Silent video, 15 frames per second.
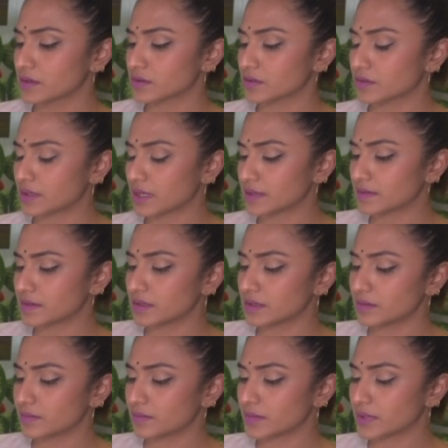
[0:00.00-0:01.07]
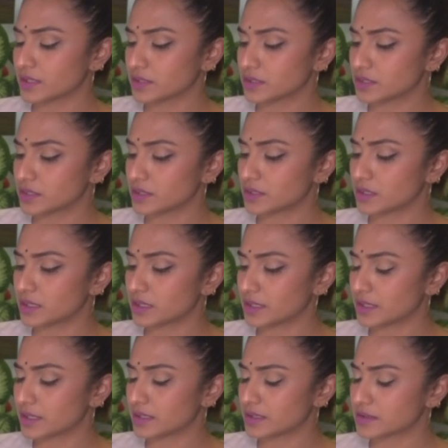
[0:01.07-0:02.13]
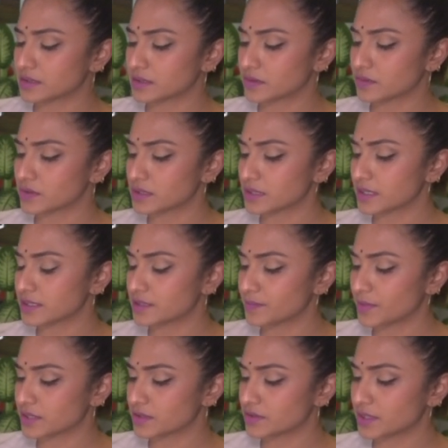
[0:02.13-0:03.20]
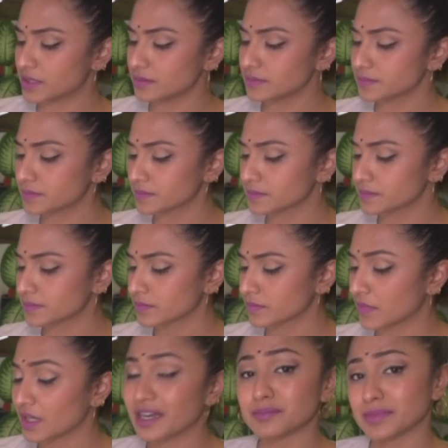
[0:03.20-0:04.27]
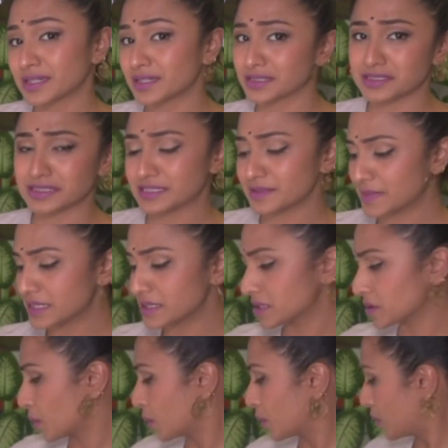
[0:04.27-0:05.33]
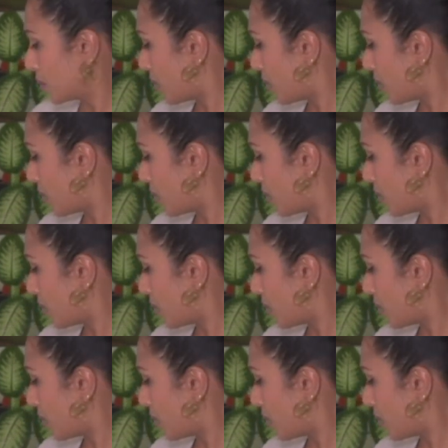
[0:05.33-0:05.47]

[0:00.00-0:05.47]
So that's it. My jeera is going to start sputtering. And my kitchen smells so good